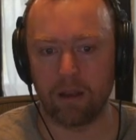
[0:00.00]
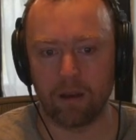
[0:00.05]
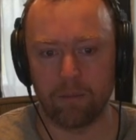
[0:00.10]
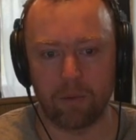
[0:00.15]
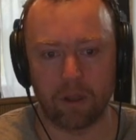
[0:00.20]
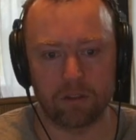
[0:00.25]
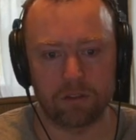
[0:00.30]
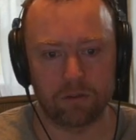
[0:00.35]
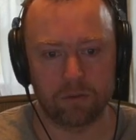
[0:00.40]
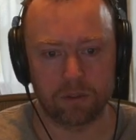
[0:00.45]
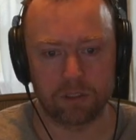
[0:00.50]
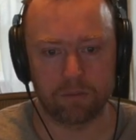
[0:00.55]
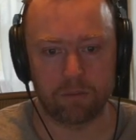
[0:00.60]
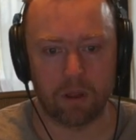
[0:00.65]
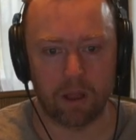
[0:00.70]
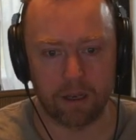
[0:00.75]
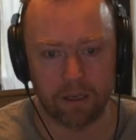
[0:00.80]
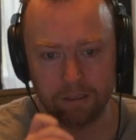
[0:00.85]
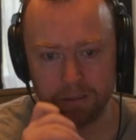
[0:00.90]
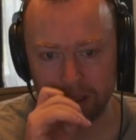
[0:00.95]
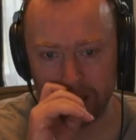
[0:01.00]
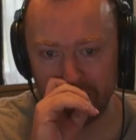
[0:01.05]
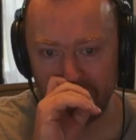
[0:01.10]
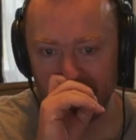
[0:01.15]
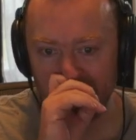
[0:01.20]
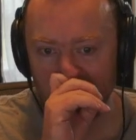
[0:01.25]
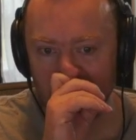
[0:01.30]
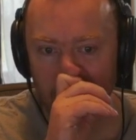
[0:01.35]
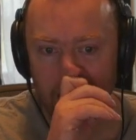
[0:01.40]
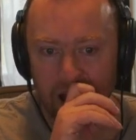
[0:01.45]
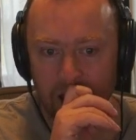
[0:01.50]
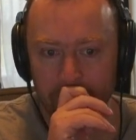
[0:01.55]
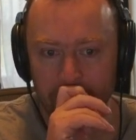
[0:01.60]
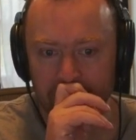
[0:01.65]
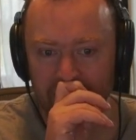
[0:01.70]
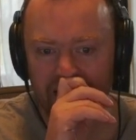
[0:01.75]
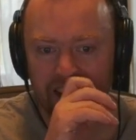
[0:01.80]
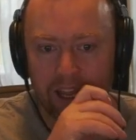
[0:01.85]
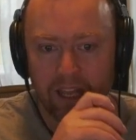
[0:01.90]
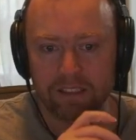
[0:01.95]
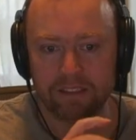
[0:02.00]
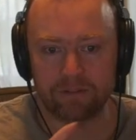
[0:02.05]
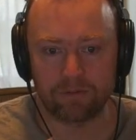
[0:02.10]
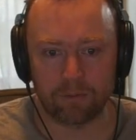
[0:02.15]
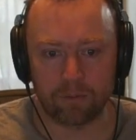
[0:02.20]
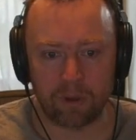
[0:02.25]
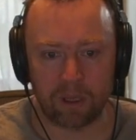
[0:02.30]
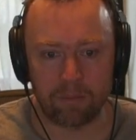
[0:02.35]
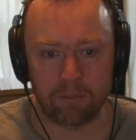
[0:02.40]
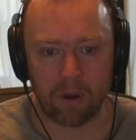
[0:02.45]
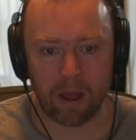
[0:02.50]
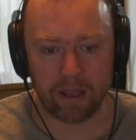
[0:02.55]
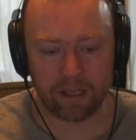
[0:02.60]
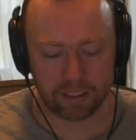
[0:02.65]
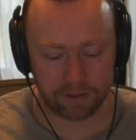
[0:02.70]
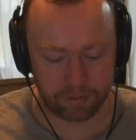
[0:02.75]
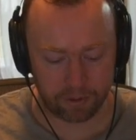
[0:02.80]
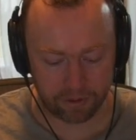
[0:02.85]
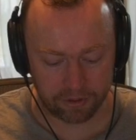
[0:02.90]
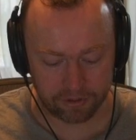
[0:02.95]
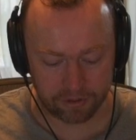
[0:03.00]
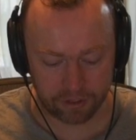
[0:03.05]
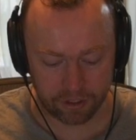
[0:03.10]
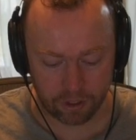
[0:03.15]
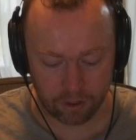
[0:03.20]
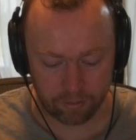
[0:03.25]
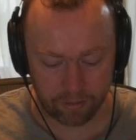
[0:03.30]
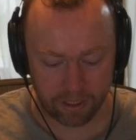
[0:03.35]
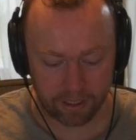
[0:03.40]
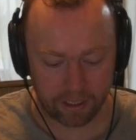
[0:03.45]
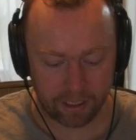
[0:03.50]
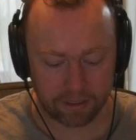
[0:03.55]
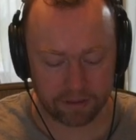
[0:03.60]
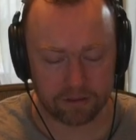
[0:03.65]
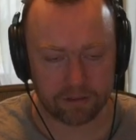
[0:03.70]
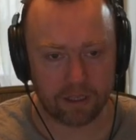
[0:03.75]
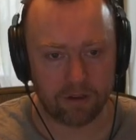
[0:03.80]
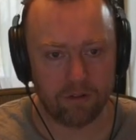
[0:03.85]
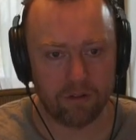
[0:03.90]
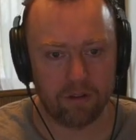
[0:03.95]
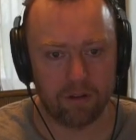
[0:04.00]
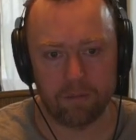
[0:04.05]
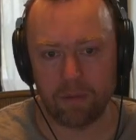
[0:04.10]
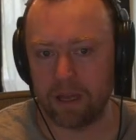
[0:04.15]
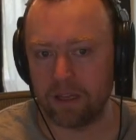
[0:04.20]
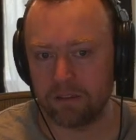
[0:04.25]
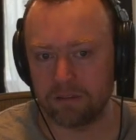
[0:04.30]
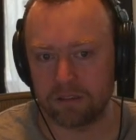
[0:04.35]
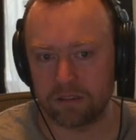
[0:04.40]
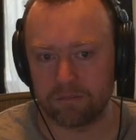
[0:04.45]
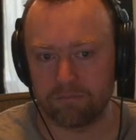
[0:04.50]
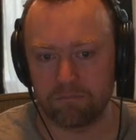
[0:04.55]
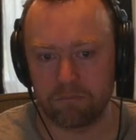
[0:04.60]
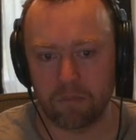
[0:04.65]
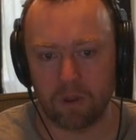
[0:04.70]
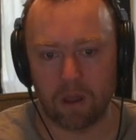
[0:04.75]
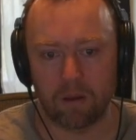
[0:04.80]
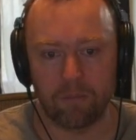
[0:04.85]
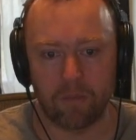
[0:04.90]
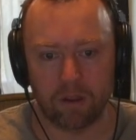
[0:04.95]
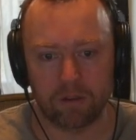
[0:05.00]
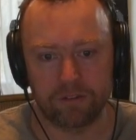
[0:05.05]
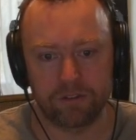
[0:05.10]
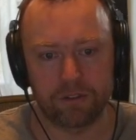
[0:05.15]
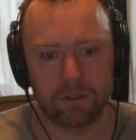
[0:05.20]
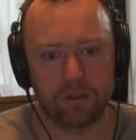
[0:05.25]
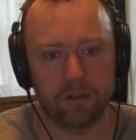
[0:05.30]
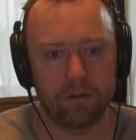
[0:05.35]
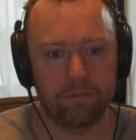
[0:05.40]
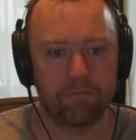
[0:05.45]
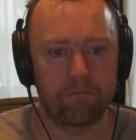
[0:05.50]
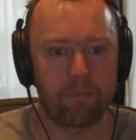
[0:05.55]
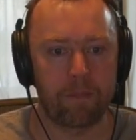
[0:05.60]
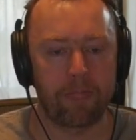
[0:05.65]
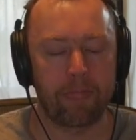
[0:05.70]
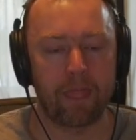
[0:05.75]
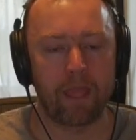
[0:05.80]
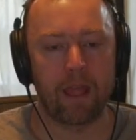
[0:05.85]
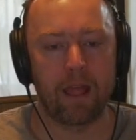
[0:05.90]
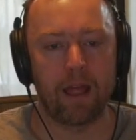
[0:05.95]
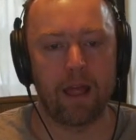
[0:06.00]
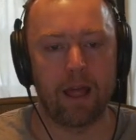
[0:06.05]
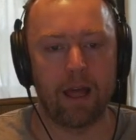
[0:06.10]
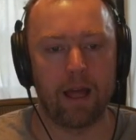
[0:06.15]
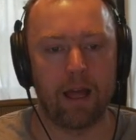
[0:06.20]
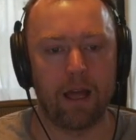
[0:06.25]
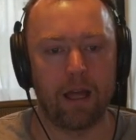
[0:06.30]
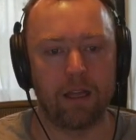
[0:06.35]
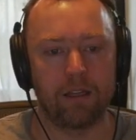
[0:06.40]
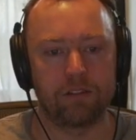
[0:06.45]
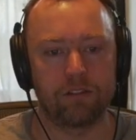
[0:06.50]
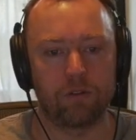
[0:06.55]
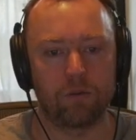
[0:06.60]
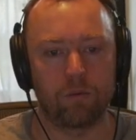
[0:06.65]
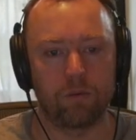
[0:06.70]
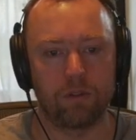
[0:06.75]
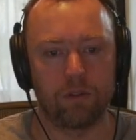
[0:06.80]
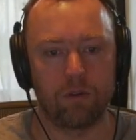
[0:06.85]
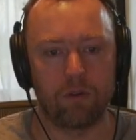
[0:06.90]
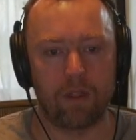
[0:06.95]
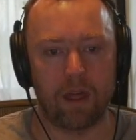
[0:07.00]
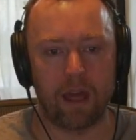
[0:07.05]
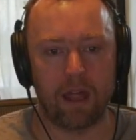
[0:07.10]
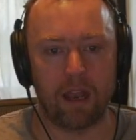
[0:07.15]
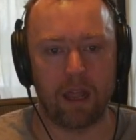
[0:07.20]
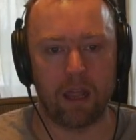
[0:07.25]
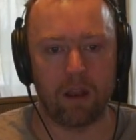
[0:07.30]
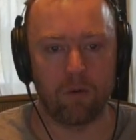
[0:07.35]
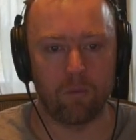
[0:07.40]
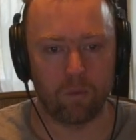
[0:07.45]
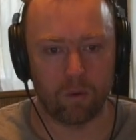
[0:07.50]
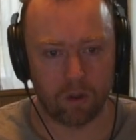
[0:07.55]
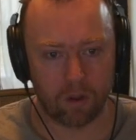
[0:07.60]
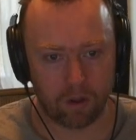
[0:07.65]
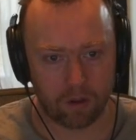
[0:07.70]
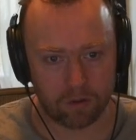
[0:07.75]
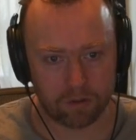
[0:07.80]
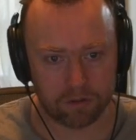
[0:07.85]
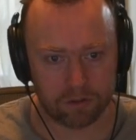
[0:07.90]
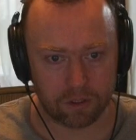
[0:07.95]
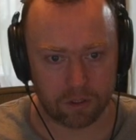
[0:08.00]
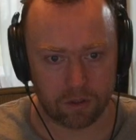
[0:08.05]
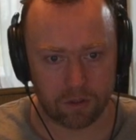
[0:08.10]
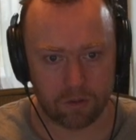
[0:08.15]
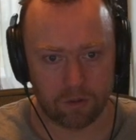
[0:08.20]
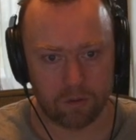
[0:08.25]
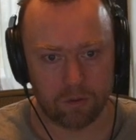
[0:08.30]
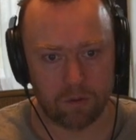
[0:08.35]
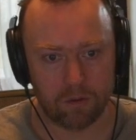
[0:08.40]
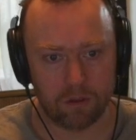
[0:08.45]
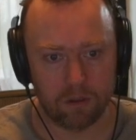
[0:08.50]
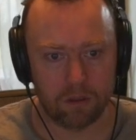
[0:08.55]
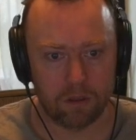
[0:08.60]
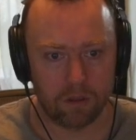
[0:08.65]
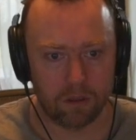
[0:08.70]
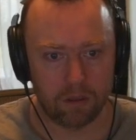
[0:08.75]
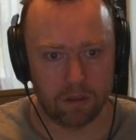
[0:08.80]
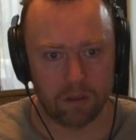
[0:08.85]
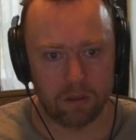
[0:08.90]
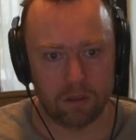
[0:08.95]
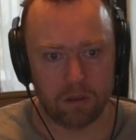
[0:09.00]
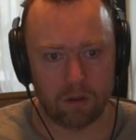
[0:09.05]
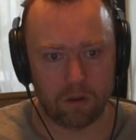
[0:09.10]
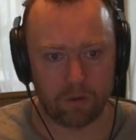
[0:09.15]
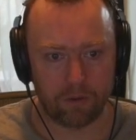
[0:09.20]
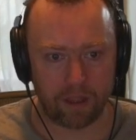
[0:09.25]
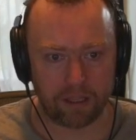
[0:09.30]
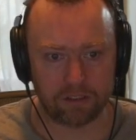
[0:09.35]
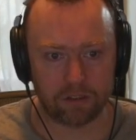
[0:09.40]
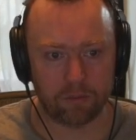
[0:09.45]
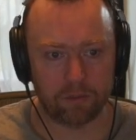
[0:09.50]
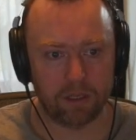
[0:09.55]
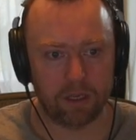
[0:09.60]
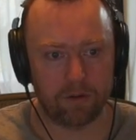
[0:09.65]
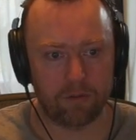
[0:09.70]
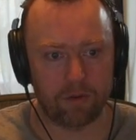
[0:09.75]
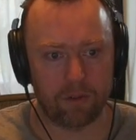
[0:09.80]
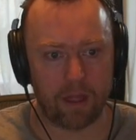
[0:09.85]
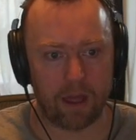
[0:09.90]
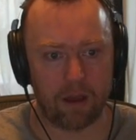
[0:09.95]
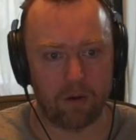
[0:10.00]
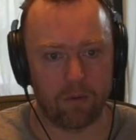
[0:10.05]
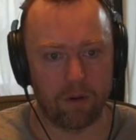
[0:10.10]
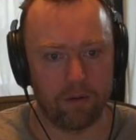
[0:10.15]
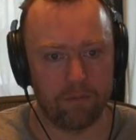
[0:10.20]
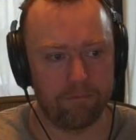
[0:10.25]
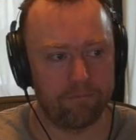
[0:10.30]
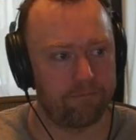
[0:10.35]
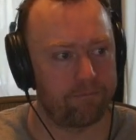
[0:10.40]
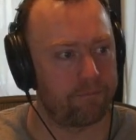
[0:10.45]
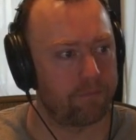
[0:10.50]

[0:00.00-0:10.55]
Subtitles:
I'm not sure what spline is, but in any case, in my experience, cubic has sounded the best. I'm not sure, so we'll do that, and we'll also. Oh, that's all we need for that one.